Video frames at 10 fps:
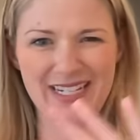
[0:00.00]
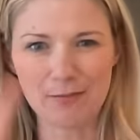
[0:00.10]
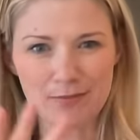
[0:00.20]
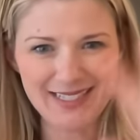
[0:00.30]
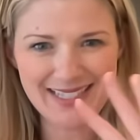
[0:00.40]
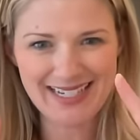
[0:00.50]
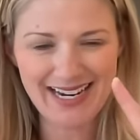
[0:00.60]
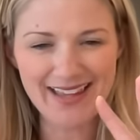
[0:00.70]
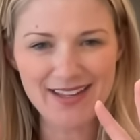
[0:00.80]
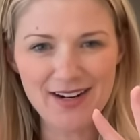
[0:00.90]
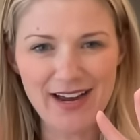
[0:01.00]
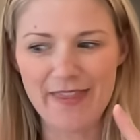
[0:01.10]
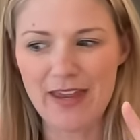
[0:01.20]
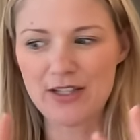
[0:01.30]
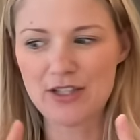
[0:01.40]
templates together, and
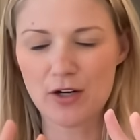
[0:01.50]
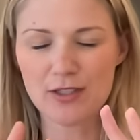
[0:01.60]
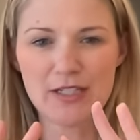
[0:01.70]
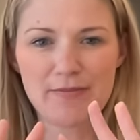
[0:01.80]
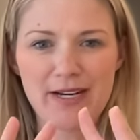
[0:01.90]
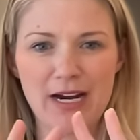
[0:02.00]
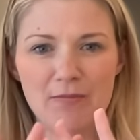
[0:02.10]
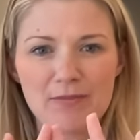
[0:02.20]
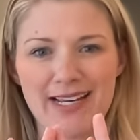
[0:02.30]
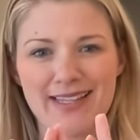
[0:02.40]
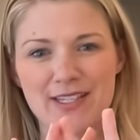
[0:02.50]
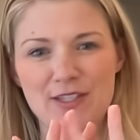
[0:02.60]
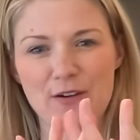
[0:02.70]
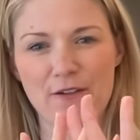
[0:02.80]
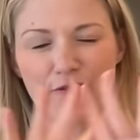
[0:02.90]
then it starts to become like
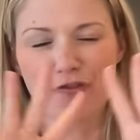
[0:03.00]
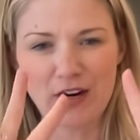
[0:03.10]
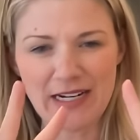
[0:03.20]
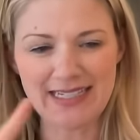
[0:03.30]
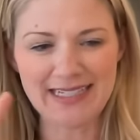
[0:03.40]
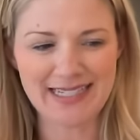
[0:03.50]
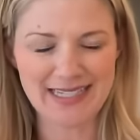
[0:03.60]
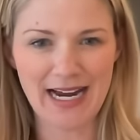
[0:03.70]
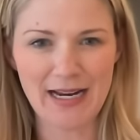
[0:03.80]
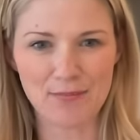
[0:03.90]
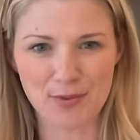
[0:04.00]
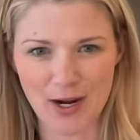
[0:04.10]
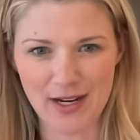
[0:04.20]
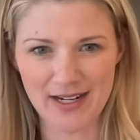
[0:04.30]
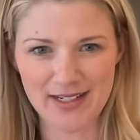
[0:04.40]
this Frankenstein
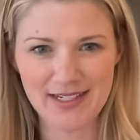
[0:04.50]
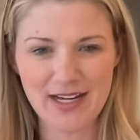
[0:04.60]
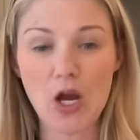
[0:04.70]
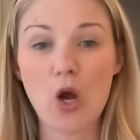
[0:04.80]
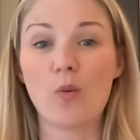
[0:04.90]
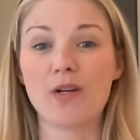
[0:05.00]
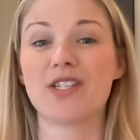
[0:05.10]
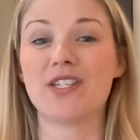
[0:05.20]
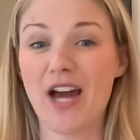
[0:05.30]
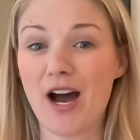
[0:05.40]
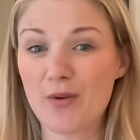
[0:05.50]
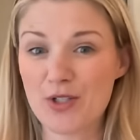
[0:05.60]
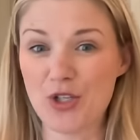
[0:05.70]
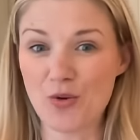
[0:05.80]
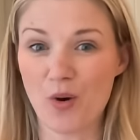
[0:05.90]
product, which is not
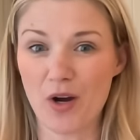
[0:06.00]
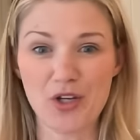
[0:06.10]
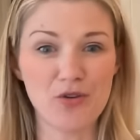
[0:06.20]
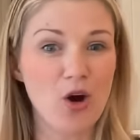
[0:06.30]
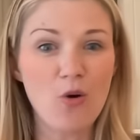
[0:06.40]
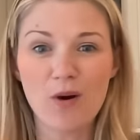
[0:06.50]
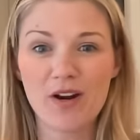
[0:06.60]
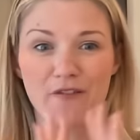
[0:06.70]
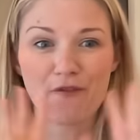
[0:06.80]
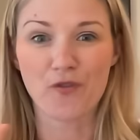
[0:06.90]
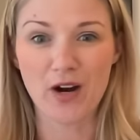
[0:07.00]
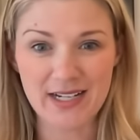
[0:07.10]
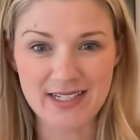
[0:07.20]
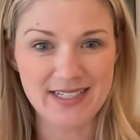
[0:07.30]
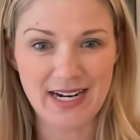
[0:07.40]
what you want. You don't want a
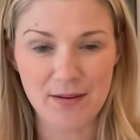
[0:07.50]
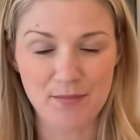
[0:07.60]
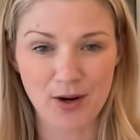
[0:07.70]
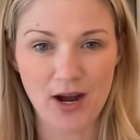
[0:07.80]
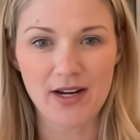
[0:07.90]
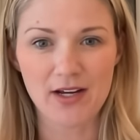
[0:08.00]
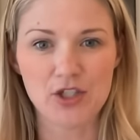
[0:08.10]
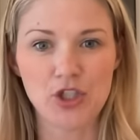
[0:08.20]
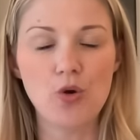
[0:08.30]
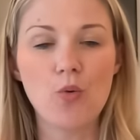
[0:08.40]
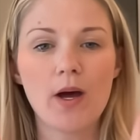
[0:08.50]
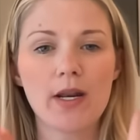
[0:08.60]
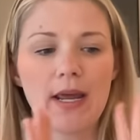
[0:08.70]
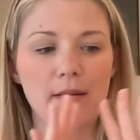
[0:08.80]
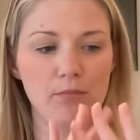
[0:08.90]
Frankenstein product. You
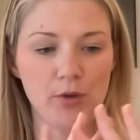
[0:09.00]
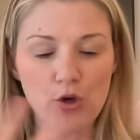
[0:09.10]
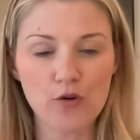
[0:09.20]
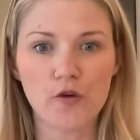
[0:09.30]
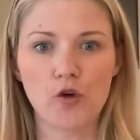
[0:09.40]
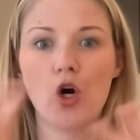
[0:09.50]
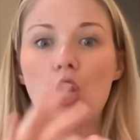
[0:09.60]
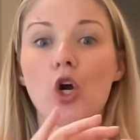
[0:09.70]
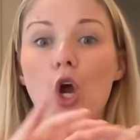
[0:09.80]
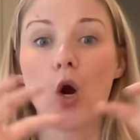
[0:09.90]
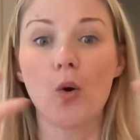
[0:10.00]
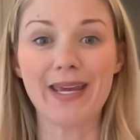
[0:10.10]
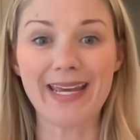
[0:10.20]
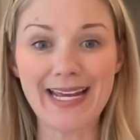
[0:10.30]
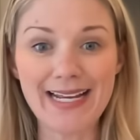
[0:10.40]
want a beautiful,
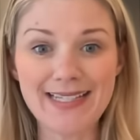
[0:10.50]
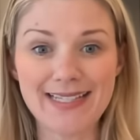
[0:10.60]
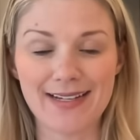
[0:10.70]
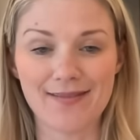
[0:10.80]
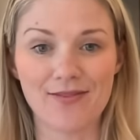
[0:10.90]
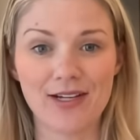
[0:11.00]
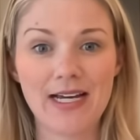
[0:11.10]
cohesive,